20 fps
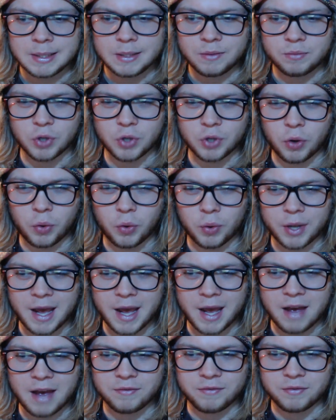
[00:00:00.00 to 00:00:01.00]
don't
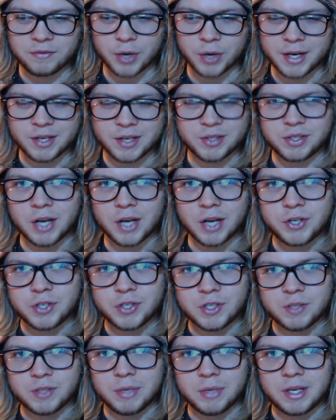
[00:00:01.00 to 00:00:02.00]
have great
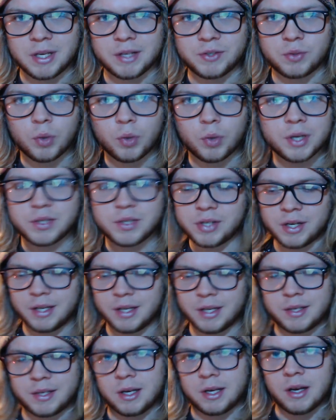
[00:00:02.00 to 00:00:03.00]
discussions, because what is there to
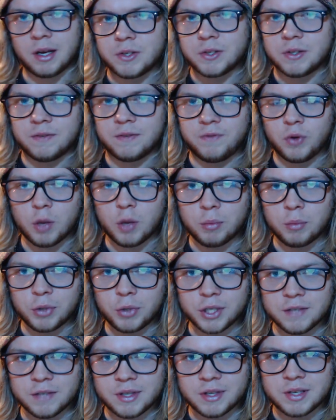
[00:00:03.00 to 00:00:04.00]
discuss if you all
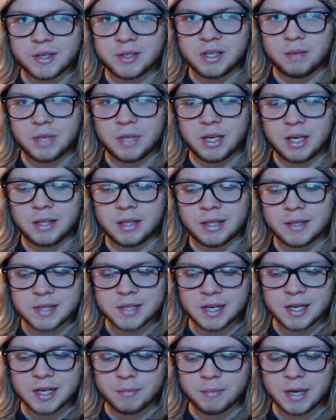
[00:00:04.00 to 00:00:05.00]
believe in the same thing? That's
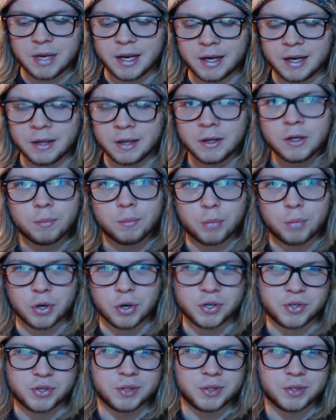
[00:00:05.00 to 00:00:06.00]
kind of my
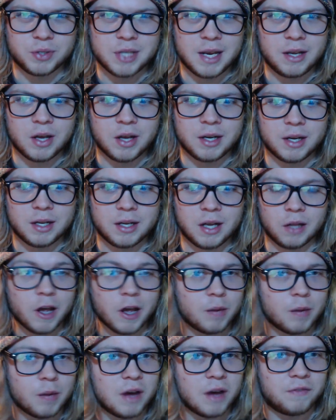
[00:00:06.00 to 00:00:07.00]
personal take on it. A
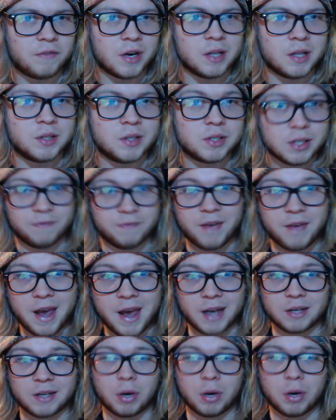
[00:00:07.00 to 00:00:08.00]
lot of my friends, in
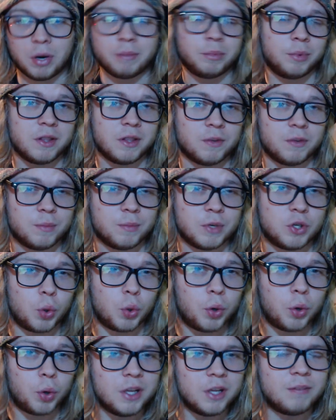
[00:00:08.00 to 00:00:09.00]
fact, probably the
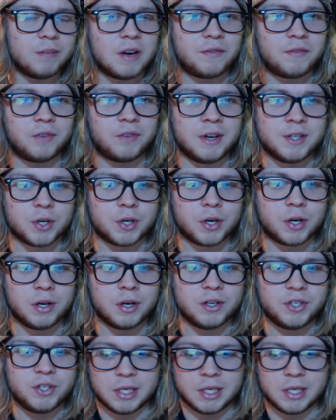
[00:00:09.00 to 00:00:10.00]
majority of my friends are
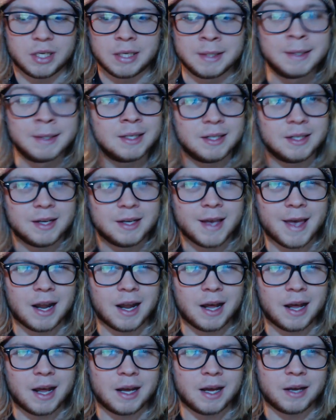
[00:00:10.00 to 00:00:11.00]
Christian, and
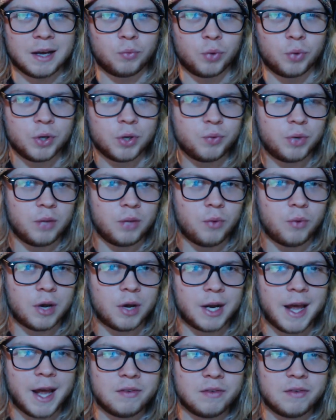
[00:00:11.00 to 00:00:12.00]
I wouldn't really
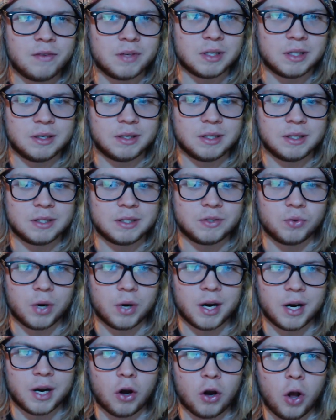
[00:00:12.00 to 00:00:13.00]
want to have it to
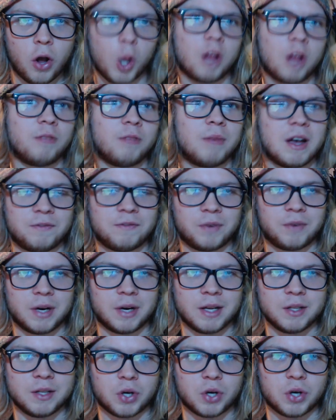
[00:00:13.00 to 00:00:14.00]
where all of my
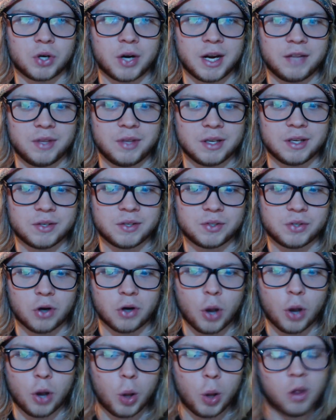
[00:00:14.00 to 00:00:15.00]
friends are atheists or
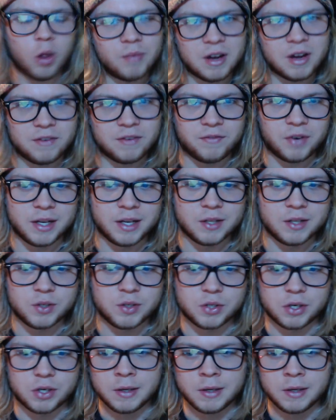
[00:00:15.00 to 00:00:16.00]
all of my
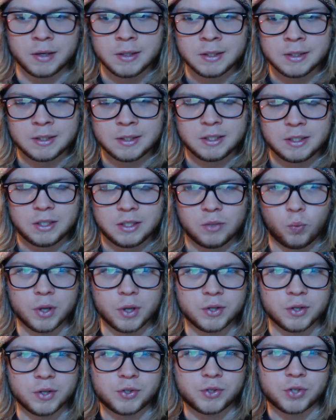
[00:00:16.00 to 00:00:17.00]
friends are
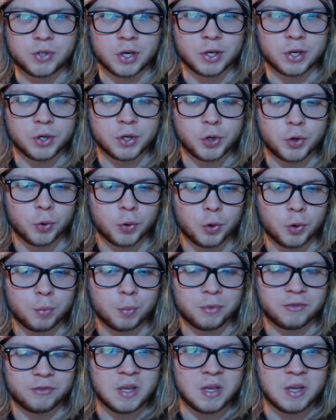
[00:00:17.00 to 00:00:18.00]
one certain
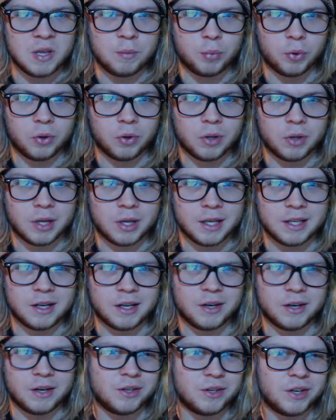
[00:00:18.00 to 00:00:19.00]
group of people.
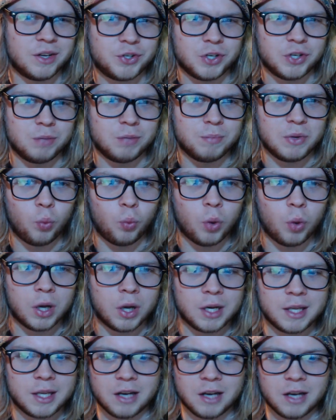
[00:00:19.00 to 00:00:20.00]
There shouldn't be
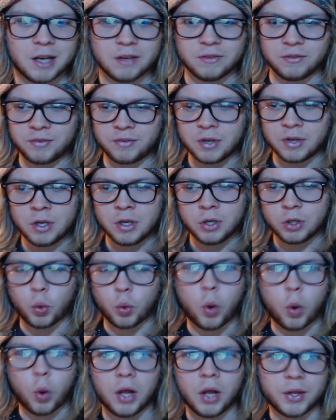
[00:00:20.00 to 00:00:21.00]
one kind of
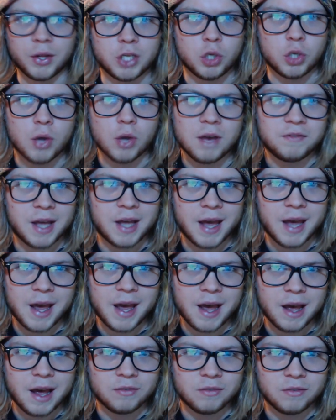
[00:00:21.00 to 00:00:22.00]
quality you have to
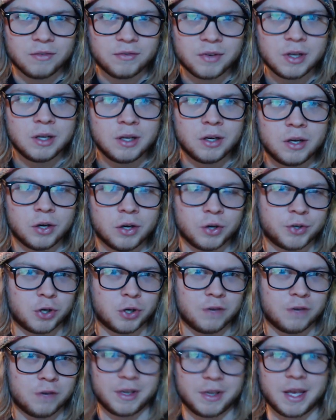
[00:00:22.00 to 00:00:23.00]
have or
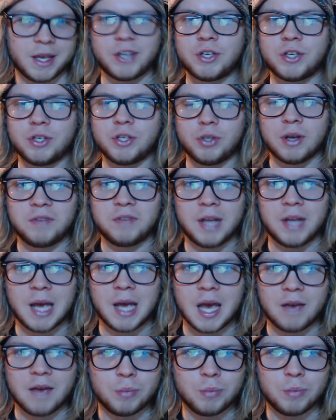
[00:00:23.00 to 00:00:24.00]
certification you
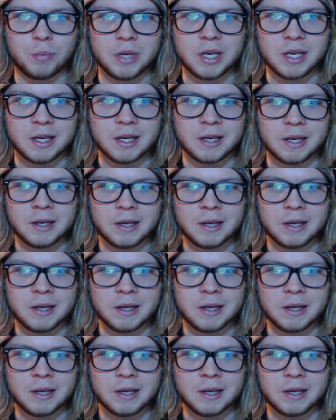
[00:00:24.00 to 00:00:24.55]
have to be